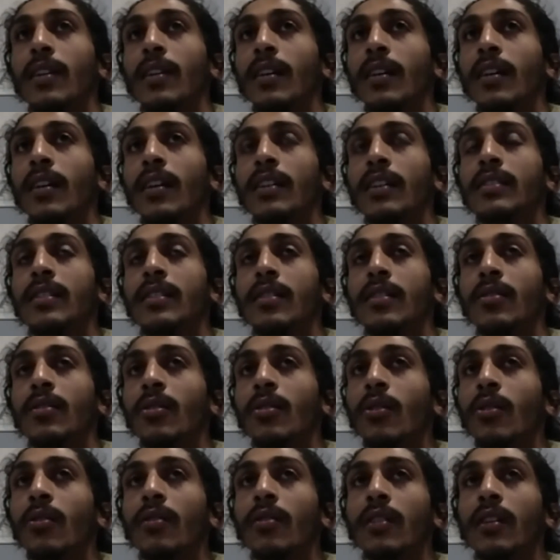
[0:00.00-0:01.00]
Uh, he's in
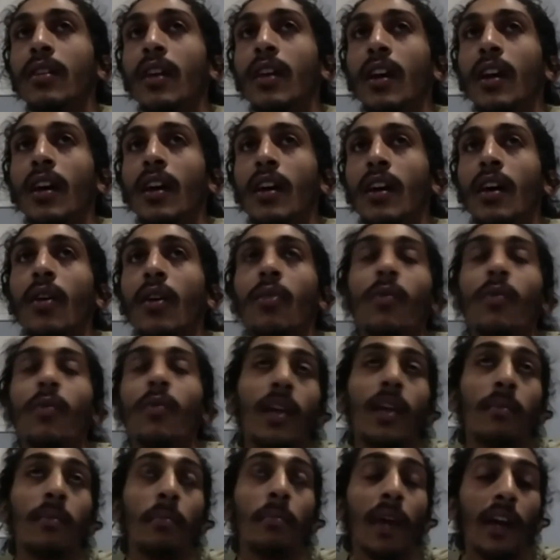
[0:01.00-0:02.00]
Glory. Oh,
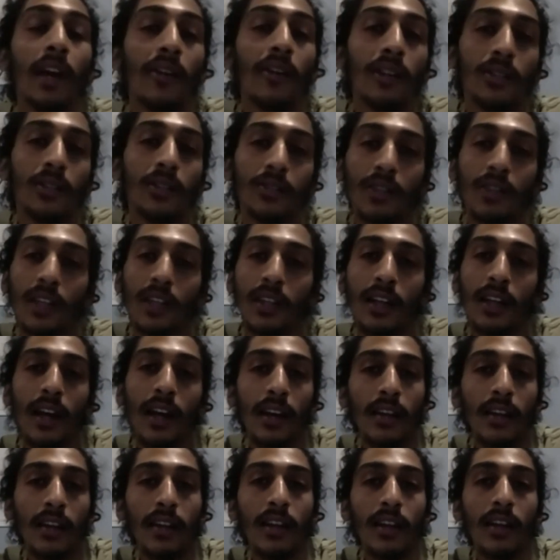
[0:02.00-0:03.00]
Wayne Barrett trained
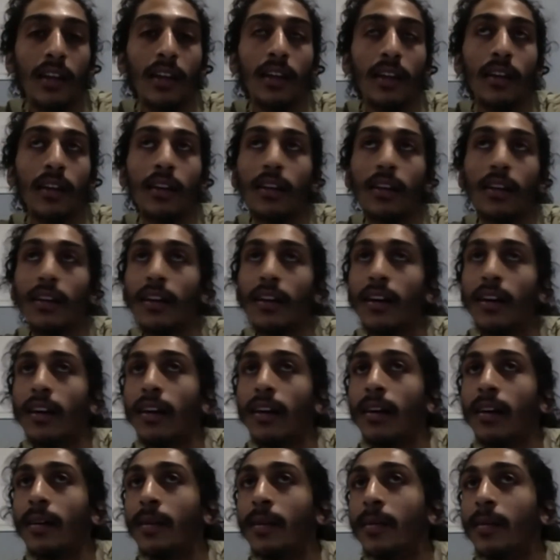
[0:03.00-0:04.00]
out of there.
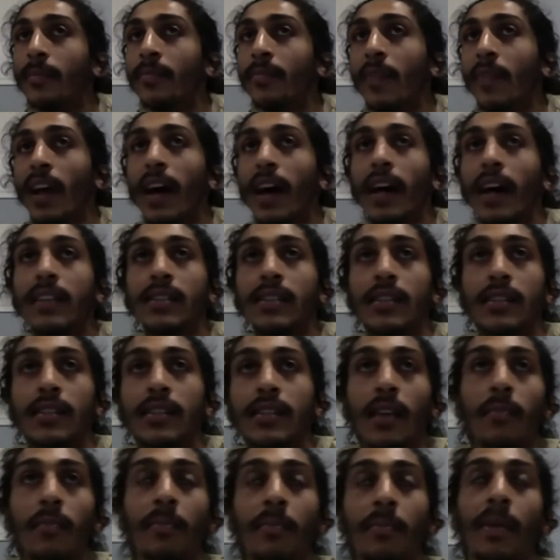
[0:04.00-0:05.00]
Um, Asa
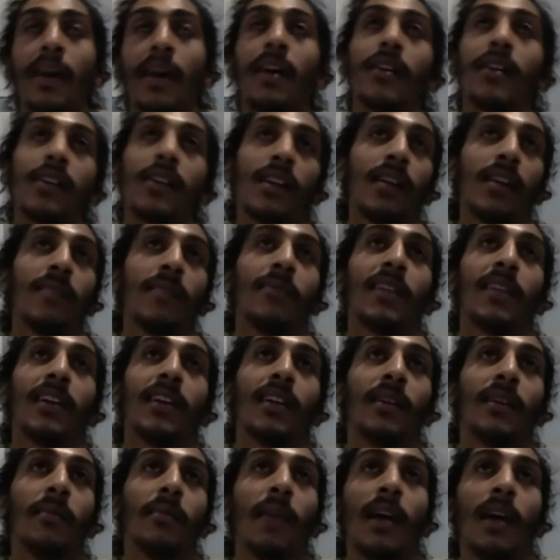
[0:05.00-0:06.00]
Ten Pow came
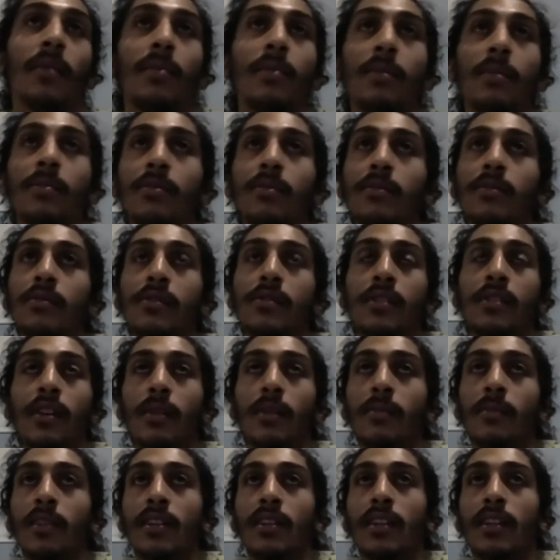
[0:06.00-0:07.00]
there. Mad people used to
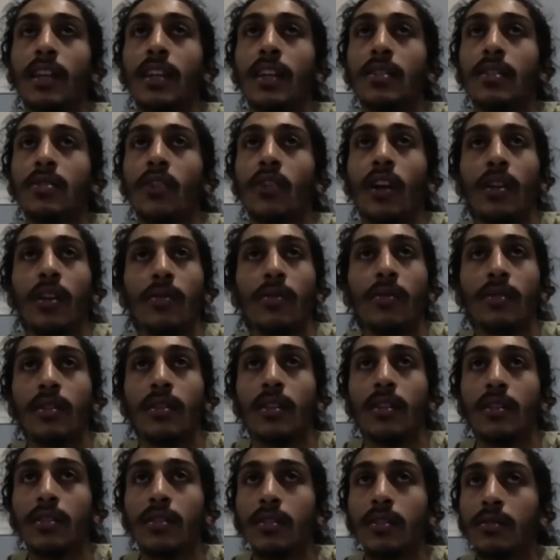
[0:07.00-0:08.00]
come there to get training with
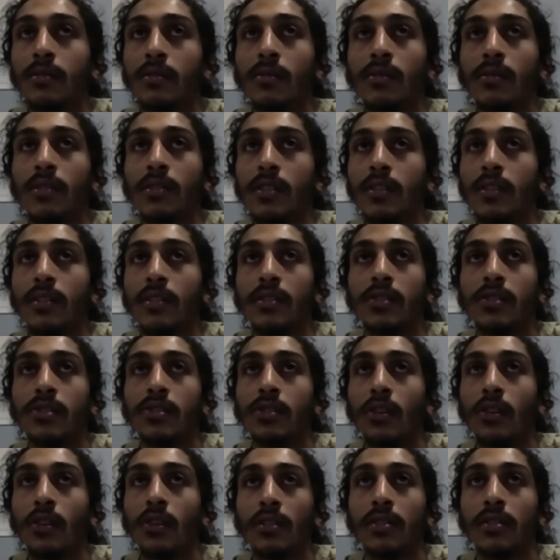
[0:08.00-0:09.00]
us because we were just
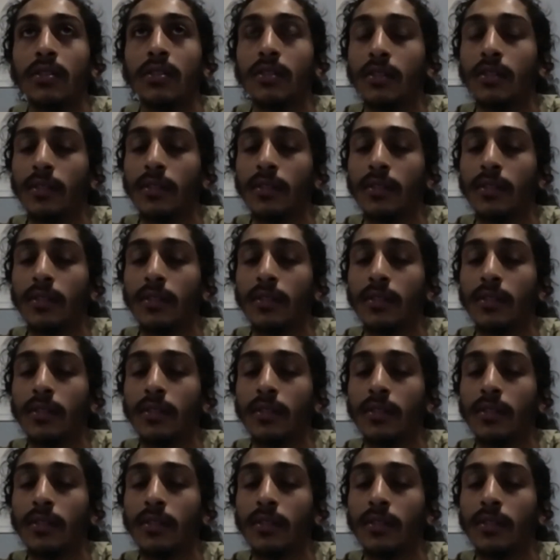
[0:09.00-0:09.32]
sharks.